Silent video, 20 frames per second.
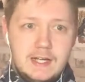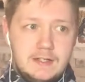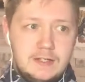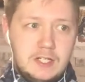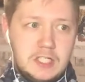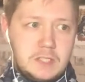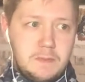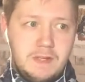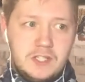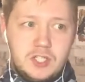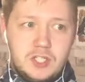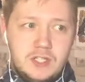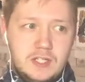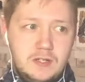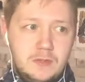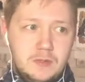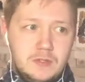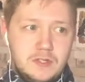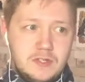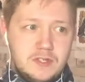Not to mention
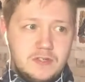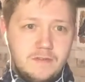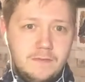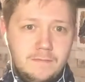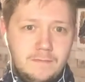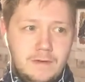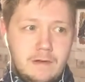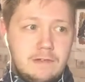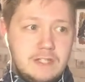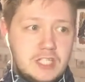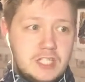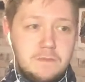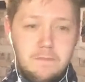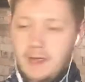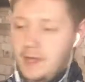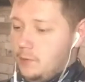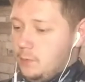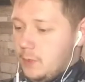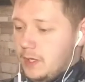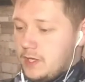he was very
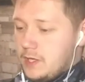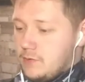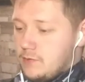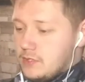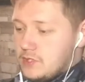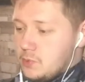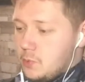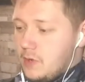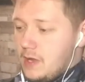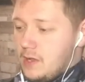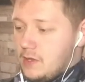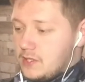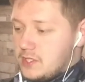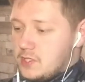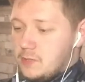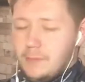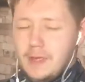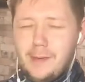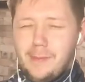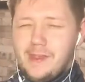smitten with her as well,
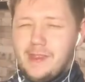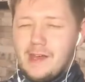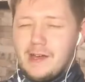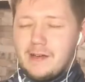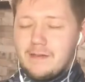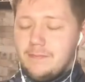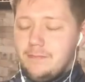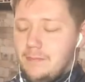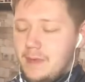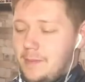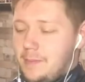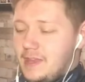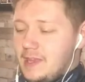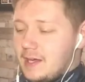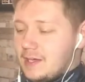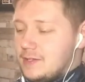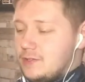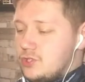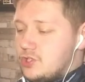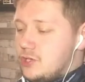so maybe that
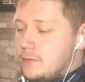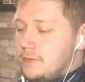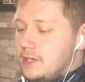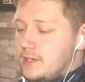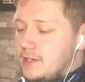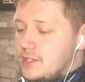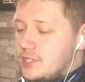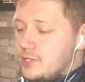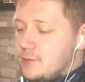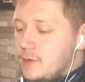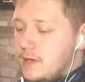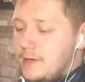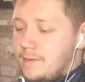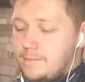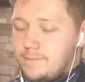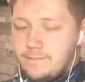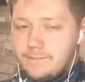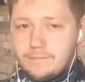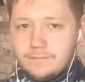contributed to it.